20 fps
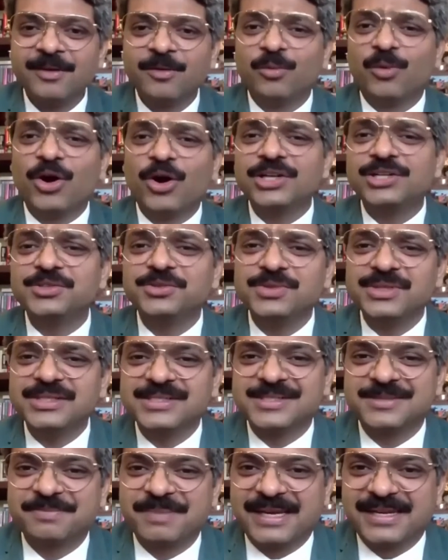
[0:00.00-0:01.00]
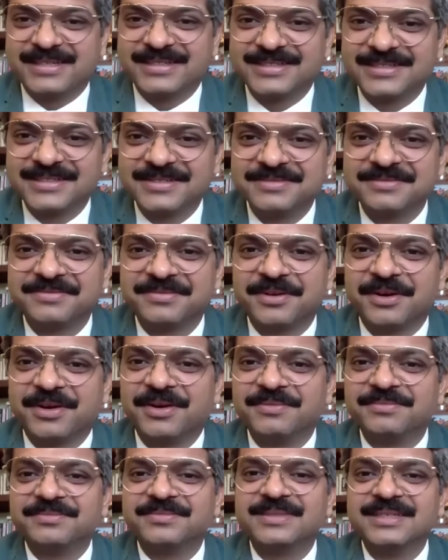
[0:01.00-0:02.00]
What do you expect
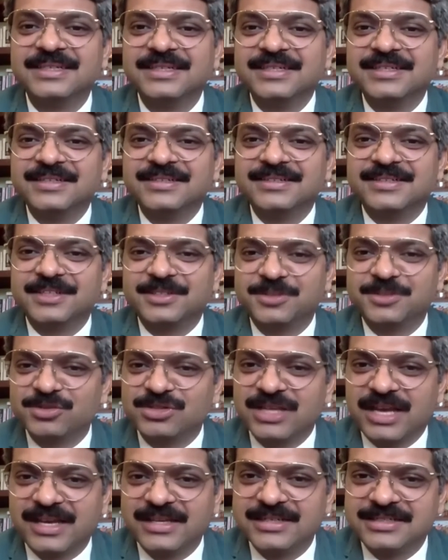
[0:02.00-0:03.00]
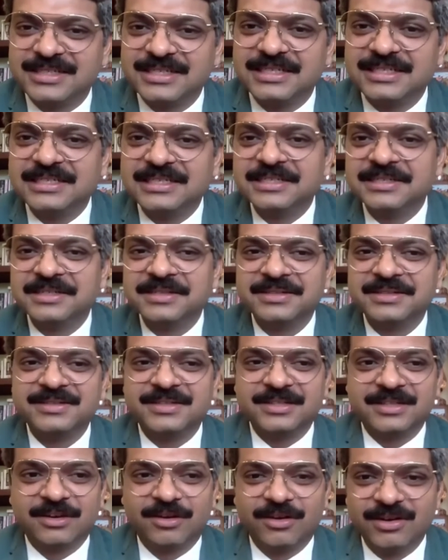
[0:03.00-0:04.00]
from the society,
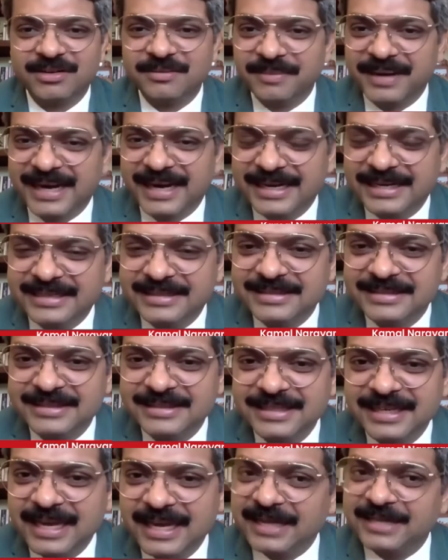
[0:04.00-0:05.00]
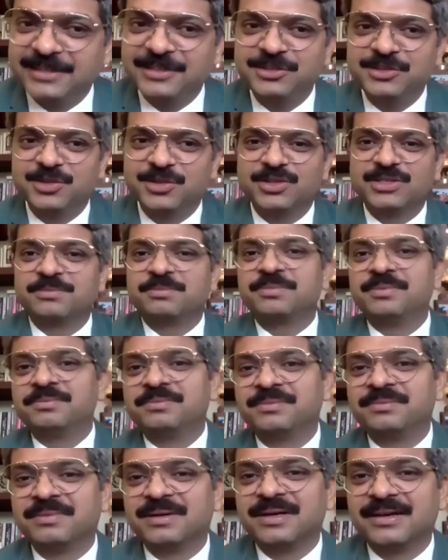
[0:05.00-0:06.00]
the government, and your
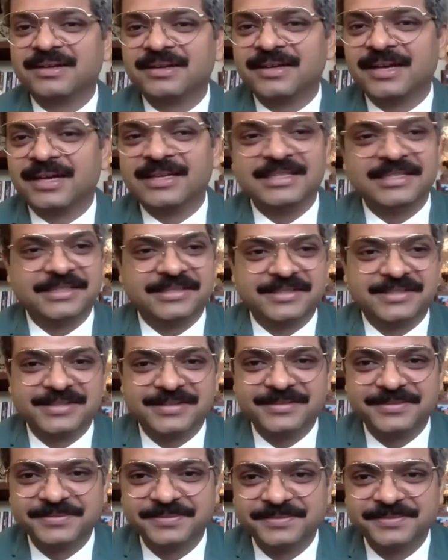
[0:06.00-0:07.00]
colleagues.